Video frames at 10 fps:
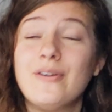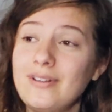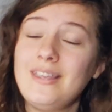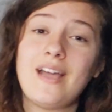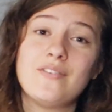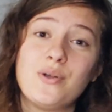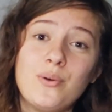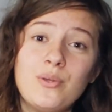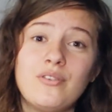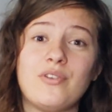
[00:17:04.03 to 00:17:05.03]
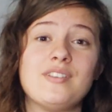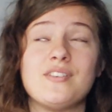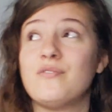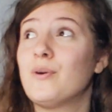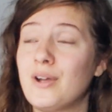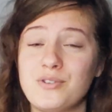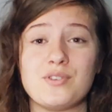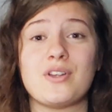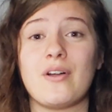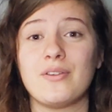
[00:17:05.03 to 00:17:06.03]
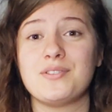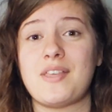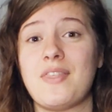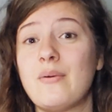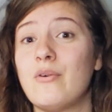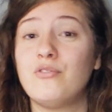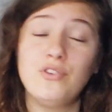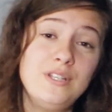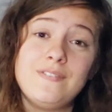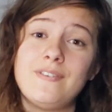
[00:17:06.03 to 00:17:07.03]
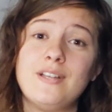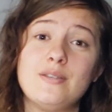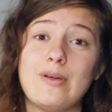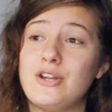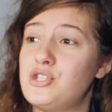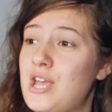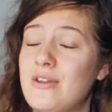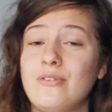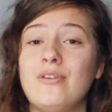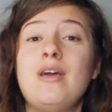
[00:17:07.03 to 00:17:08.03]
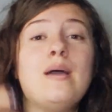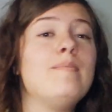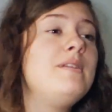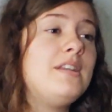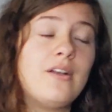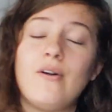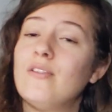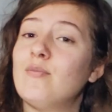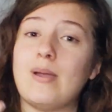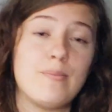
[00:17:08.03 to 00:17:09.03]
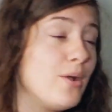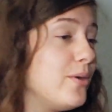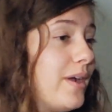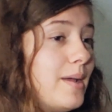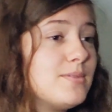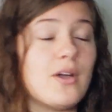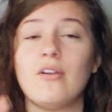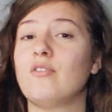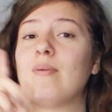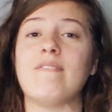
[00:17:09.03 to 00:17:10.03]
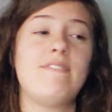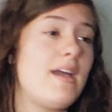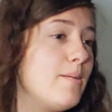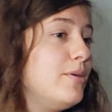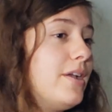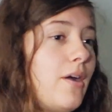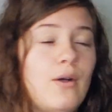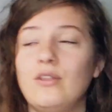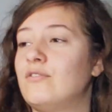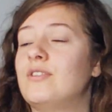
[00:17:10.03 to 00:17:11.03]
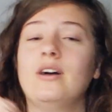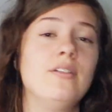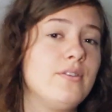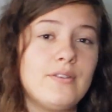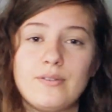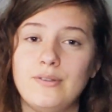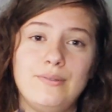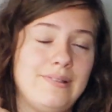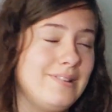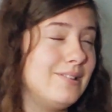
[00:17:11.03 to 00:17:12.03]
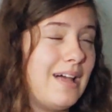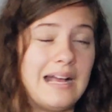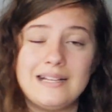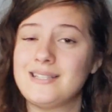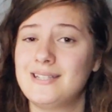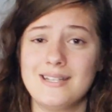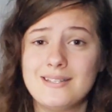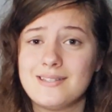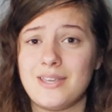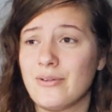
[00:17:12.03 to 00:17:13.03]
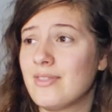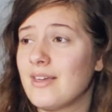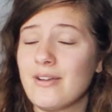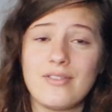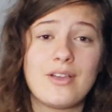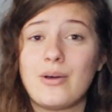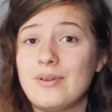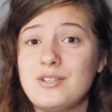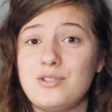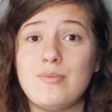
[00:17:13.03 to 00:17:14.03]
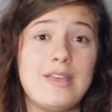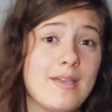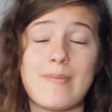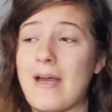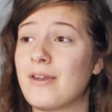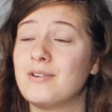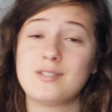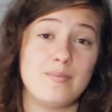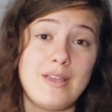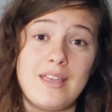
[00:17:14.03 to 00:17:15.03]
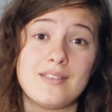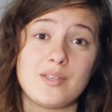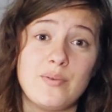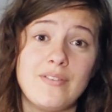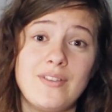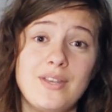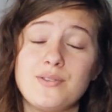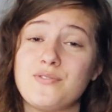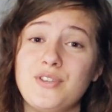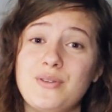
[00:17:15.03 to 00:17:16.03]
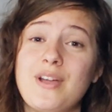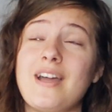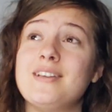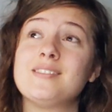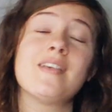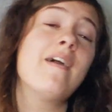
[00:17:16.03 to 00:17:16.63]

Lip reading: currently have a goal of raising $400, and that will fully fund my channel, meaning all of my programs, all of my fabric, all of the other little odds and ends here and there that go into making patterns and making sewing videos for you guys.